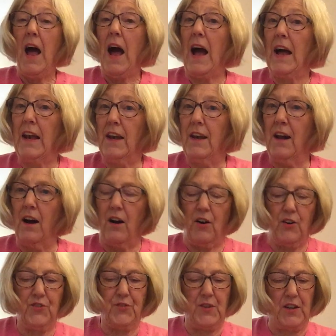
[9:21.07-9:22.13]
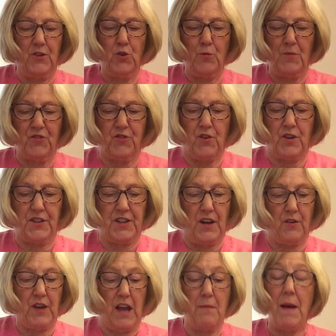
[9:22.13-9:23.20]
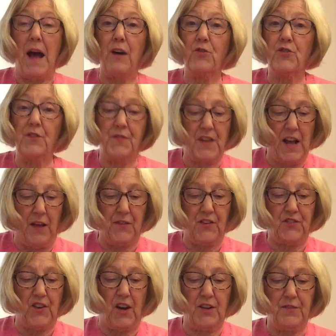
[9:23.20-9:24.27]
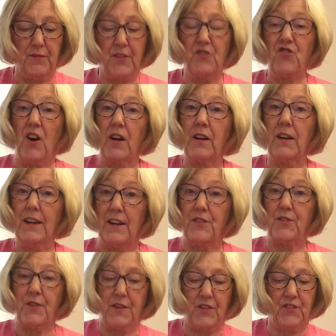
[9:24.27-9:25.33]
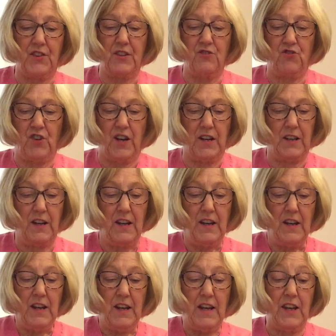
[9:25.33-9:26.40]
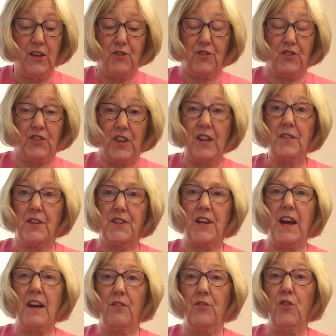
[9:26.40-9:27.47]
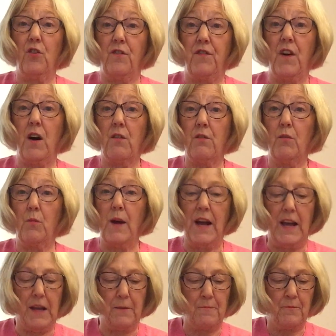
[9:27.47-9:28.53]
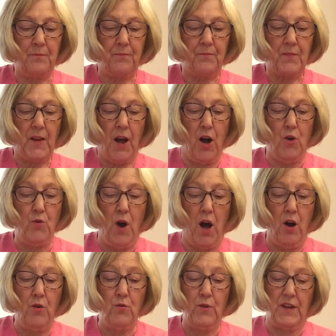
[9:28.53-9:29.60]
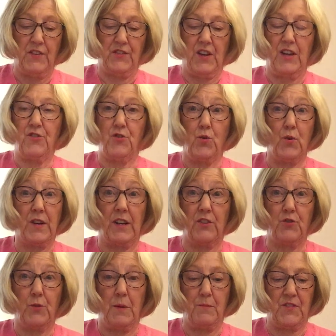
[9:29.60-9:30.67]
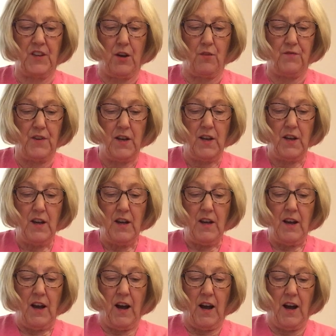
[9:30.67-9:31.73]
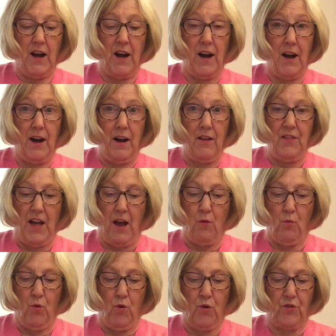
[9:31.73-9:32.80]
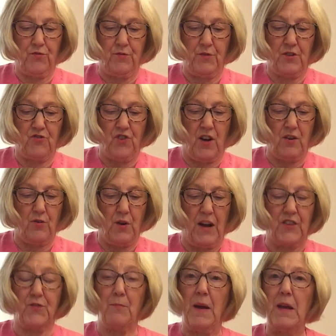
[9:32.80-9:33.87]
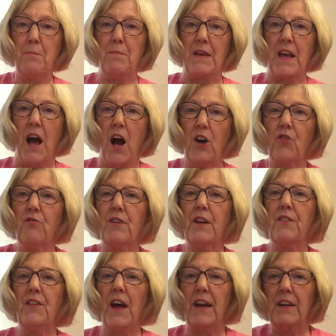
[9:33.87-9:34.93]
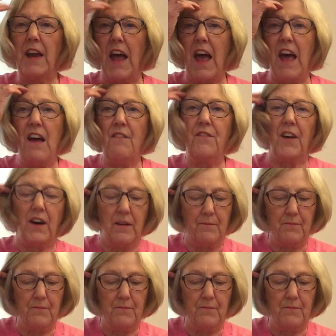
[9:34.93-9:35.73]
At last, the enormous crocodile came out of the other side of the jungle into the sunshine. He could see the town not far away. "Ho, ho," he said, talking to himself. "Ha, ha, that walk through the jungle has made me hungrier than ever.